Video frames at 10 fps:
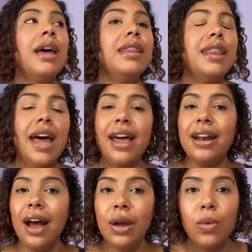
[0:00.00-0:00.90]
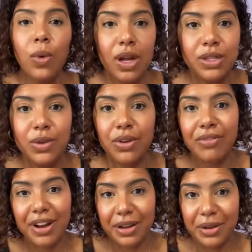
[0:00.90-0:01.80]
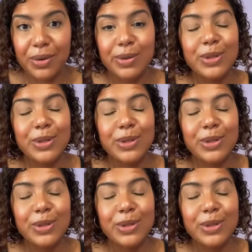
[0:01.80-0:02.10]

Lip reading: Then I want to invite you